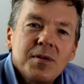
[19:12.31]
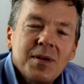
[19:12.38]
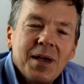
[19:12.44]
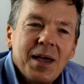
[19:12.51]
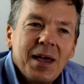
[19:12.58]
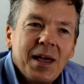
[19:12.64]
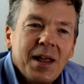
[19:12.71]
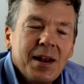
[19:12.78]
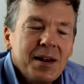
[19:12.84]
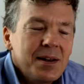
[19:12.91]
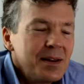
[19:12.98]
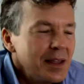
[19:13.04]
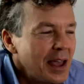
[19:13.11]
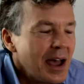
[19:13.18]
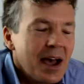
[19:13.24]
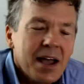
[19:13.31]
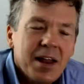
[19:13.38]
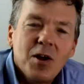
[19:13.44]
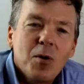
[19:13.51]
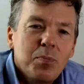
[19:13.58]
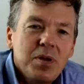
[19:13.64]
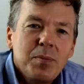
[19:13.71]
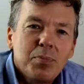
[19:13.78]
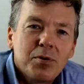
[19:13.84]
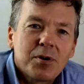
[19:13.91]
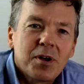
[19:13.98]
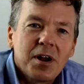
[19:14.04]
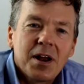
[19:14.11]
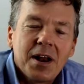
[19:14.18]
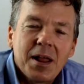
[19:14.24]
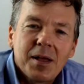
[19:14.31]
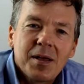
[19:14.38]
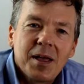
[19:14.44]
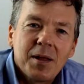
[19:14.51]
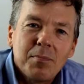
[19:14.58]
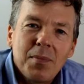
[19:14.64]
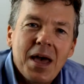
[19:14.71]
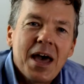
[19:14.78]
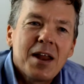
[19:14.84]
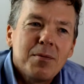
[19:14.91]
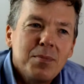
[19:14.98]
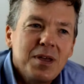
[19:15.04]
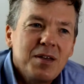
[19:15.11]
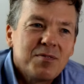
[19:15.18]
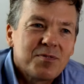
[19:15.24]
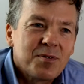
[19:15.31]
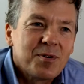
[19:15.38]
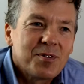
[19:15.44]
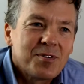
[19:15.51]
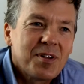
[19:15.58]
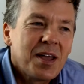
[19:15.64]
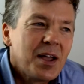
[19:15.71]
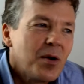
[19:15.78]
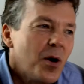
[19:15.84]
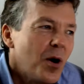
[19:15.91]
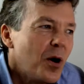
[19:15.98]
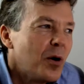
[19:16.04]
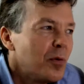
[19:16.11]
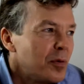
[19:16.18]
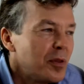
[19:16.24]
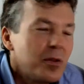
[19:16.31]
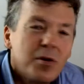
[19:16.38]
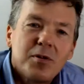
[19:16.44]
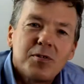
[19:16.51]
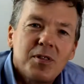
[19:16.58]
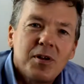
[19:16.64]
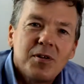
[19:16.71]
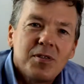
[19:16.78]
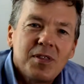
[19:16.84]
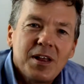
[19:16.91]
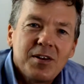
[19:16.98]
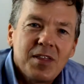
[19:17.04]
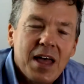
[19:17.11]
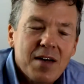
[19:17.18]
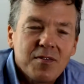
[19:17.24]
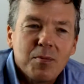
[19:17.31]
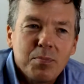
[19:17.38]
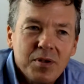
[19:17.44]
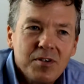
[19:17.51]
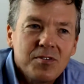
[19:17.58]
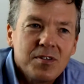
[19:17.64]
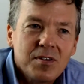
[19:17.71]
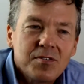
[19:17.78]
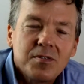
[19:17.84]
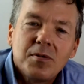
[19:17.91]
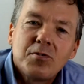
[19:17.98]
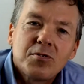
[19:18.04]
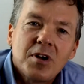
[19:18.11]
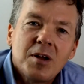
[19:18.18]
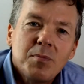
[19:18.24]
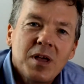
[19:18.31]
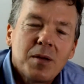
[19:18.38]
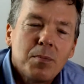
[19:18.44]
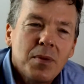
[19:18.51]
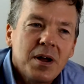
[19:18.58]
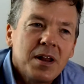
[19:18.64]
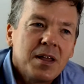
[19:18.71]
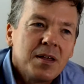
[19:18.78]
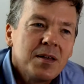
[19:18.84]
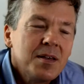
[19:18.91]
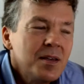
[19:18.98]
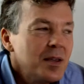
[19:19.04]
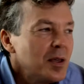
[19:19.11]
And yeah, I know people are going to get mad at me for saying, oh, they have a business and they're trying to make money.